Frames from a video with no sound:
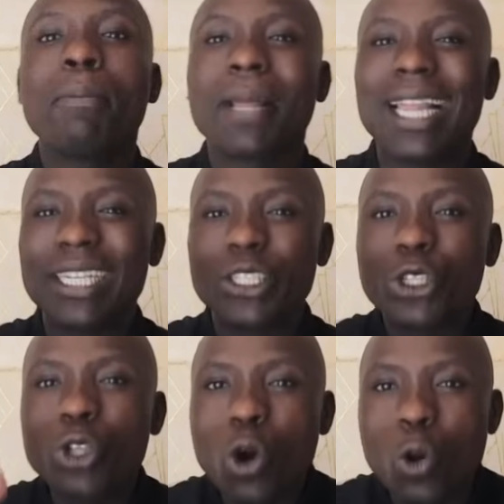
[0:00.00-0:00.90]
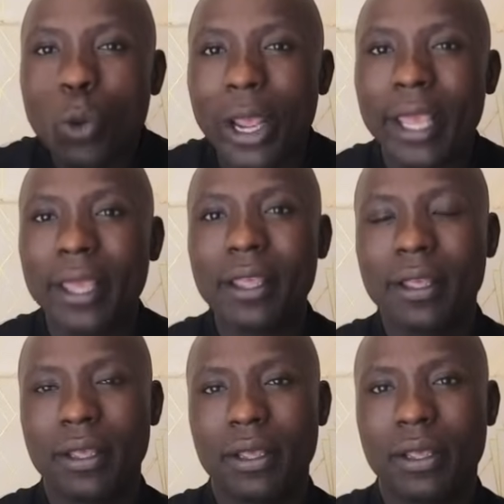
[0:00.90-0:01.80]
But there is no way
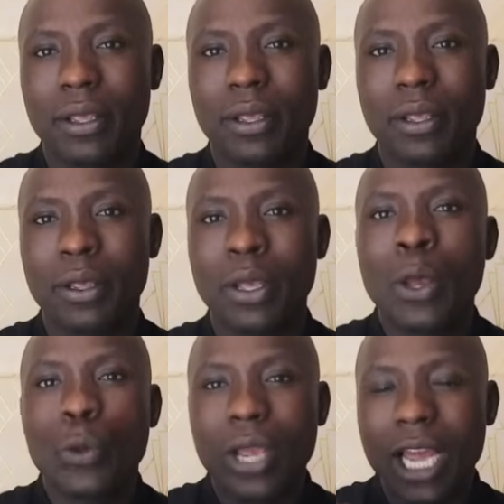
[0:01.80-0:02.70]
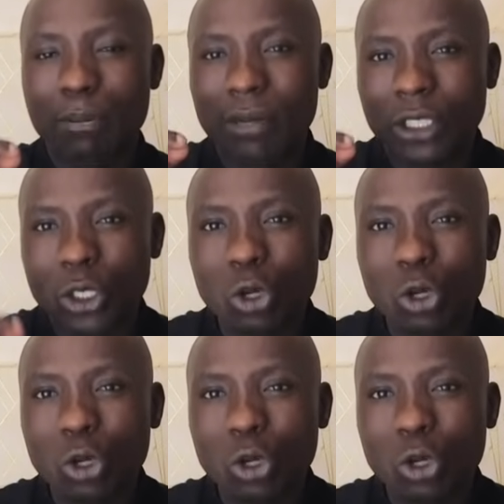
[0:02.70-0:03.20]
we can be